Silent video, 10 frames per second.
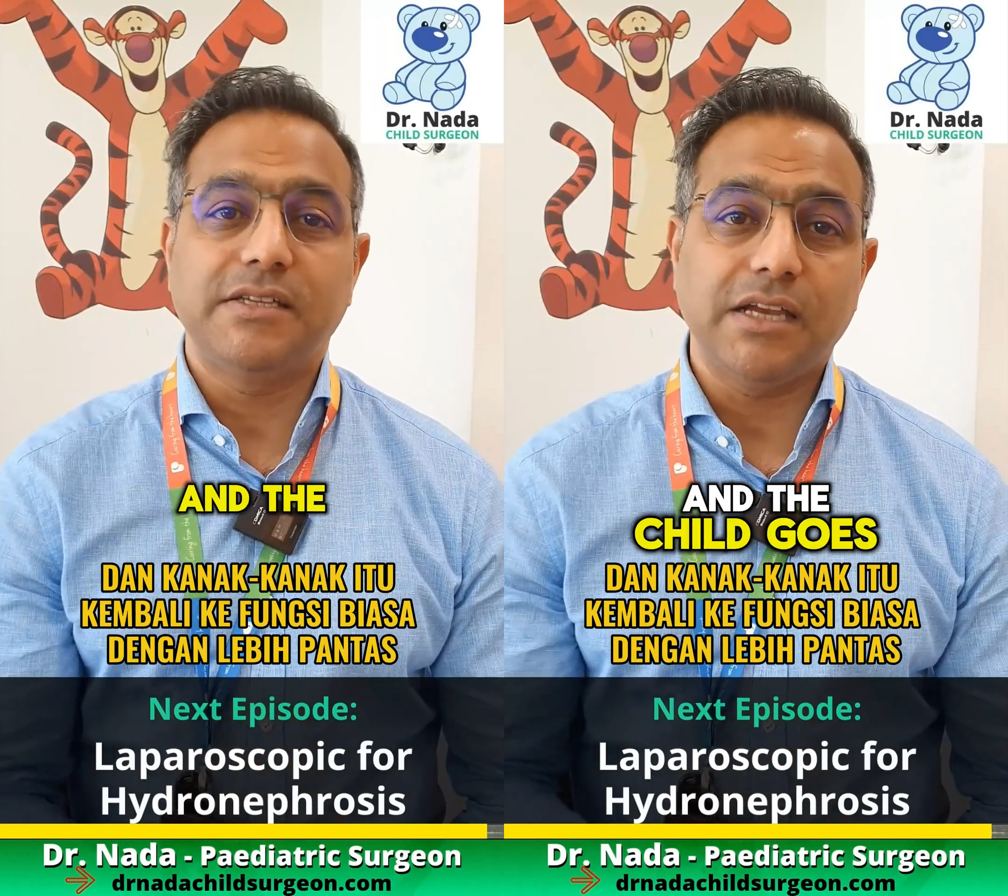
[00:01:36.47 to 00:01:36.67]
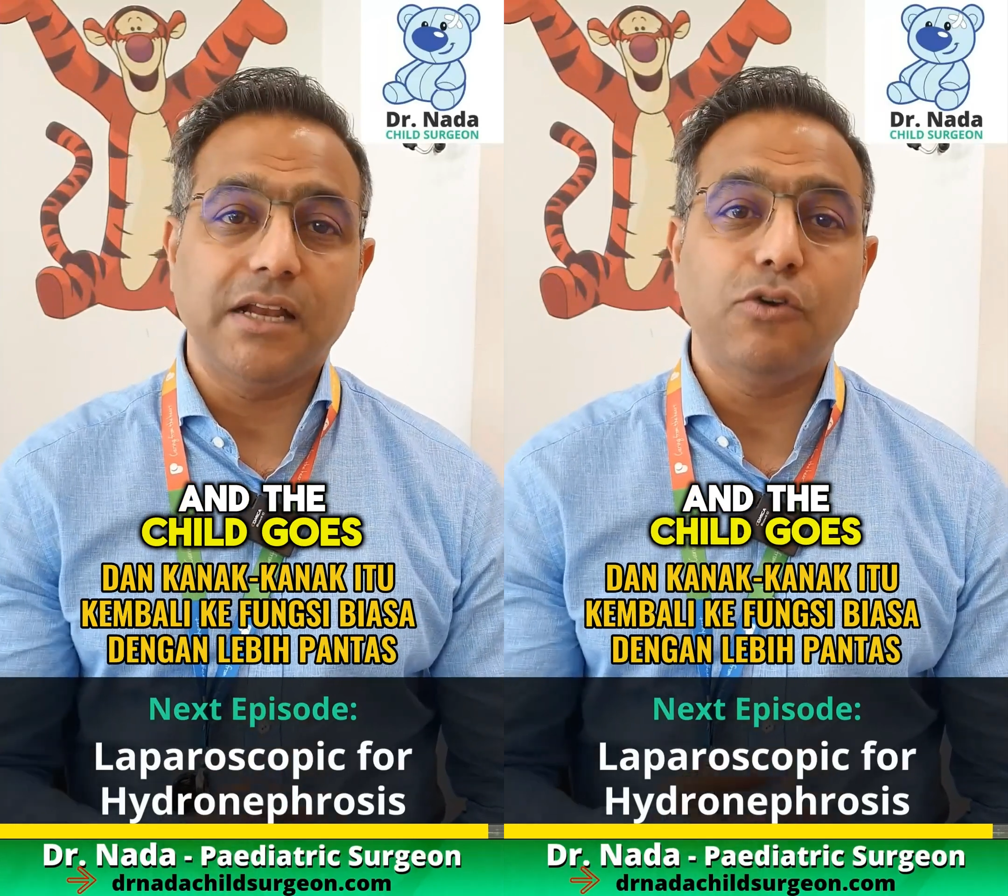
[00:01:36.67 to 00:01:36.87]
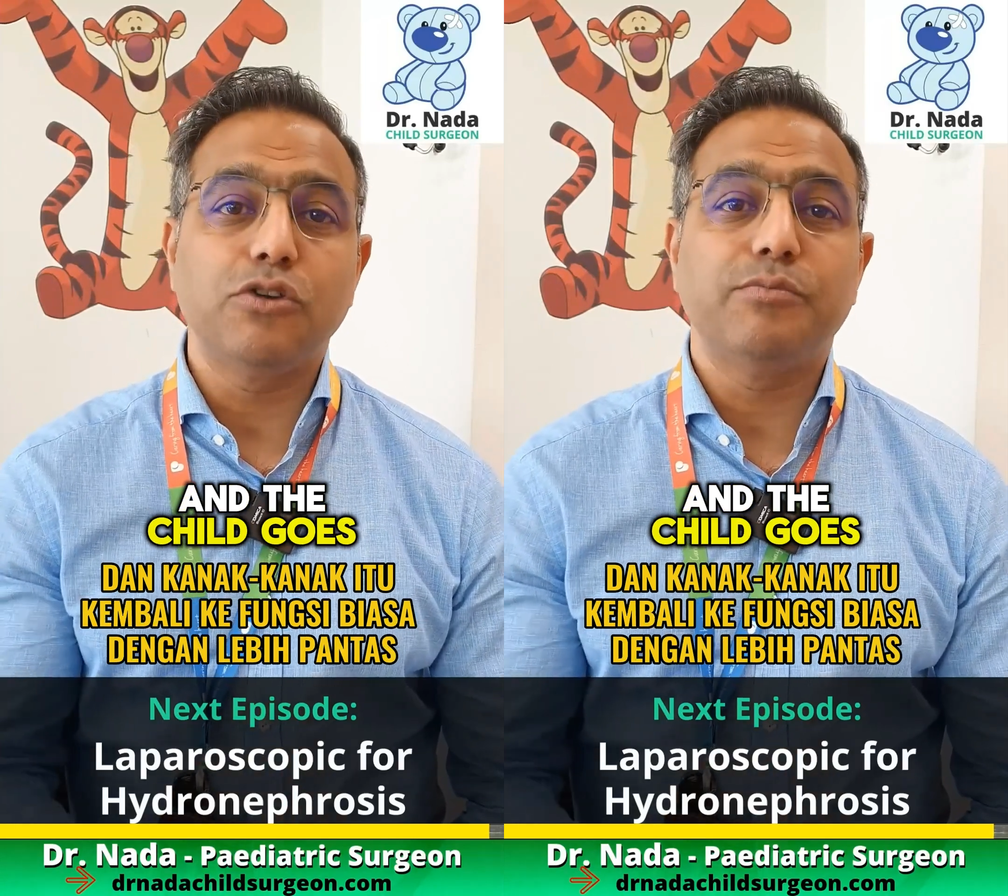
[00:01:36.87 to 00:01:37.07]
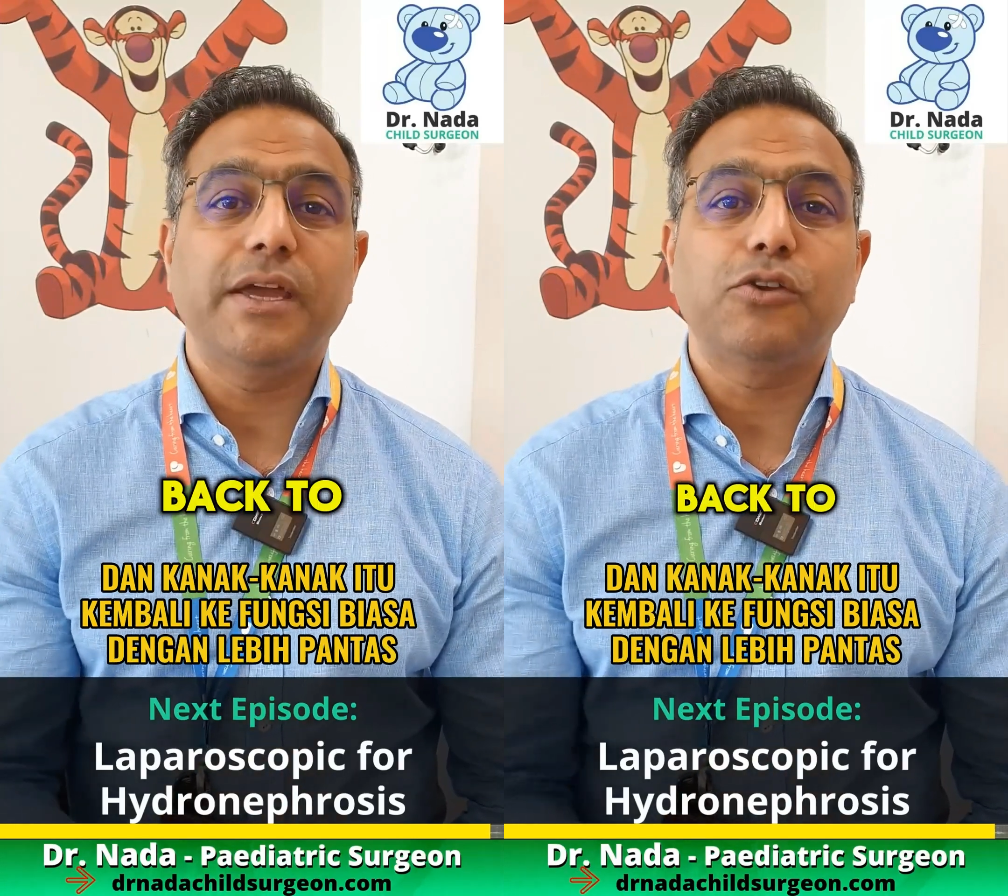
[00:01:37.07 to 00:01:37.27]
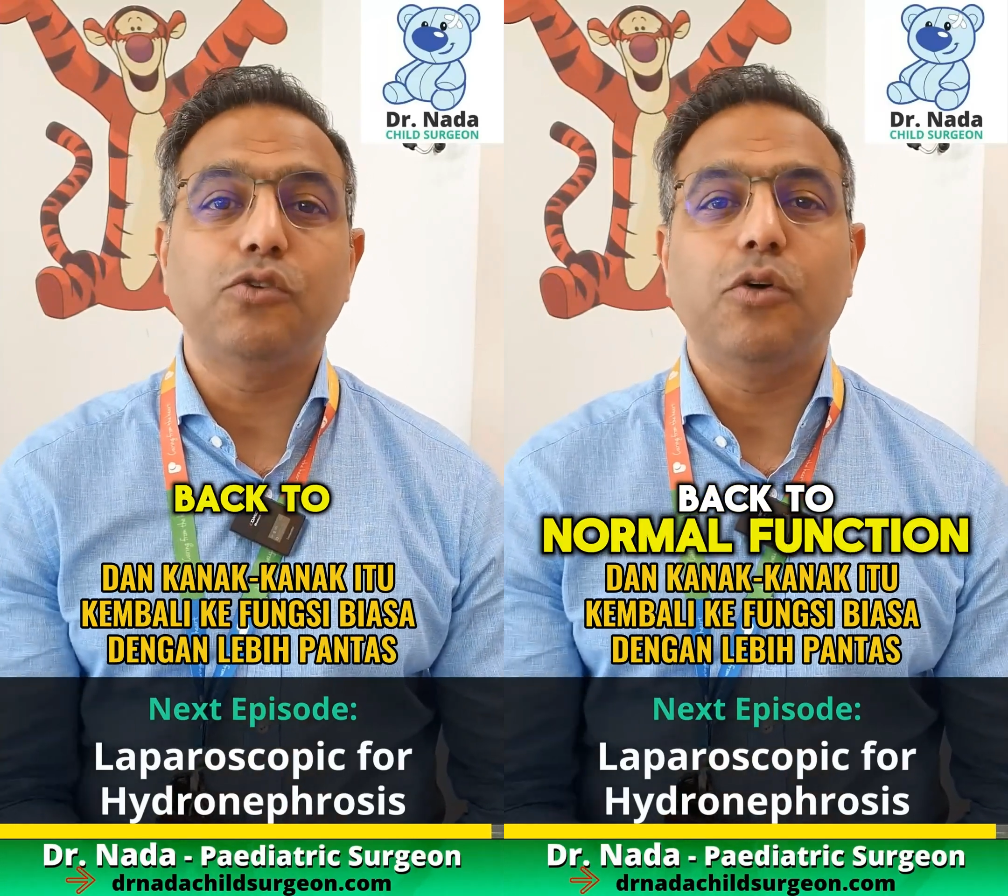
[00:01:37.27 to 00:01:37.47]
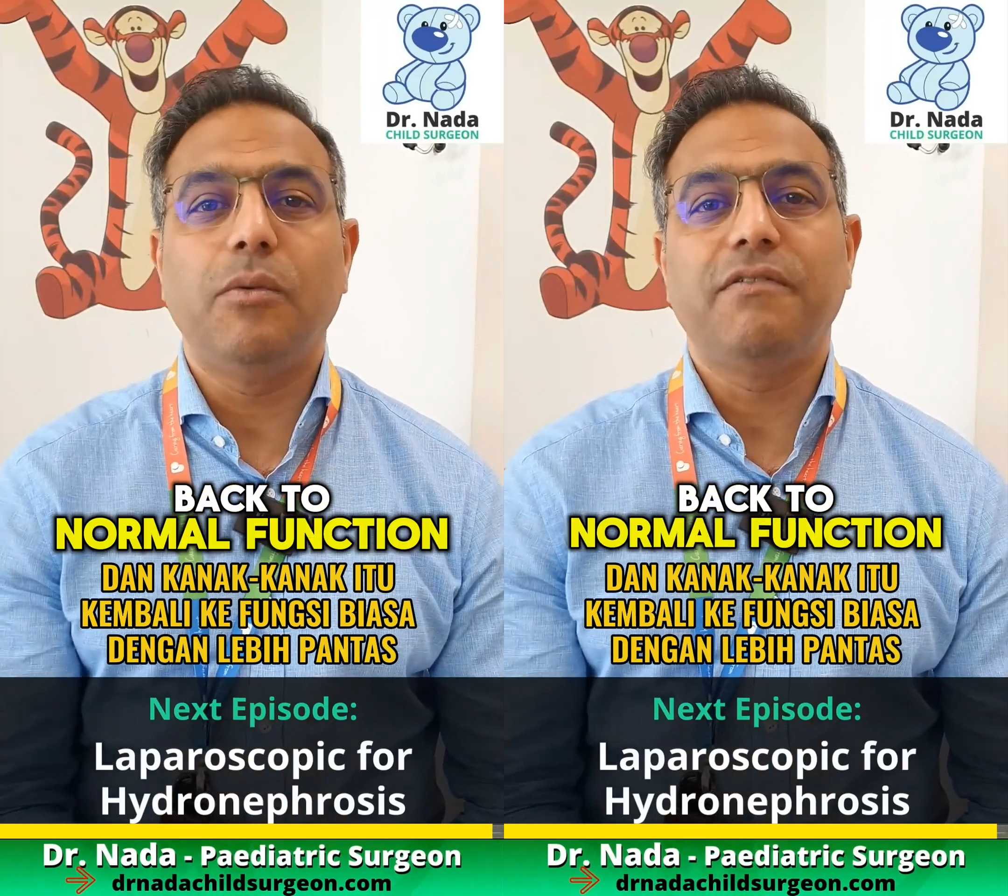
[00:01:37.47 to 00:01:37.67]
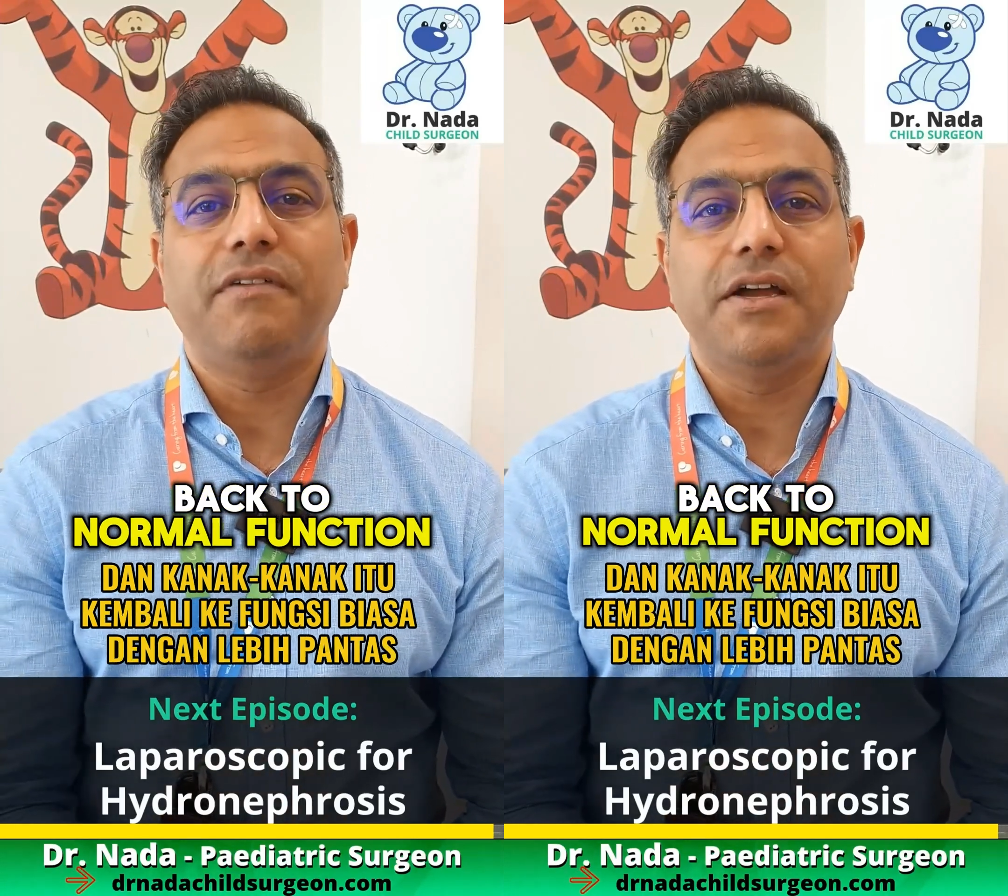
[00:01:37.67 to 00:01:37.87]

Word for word: child goes back to normal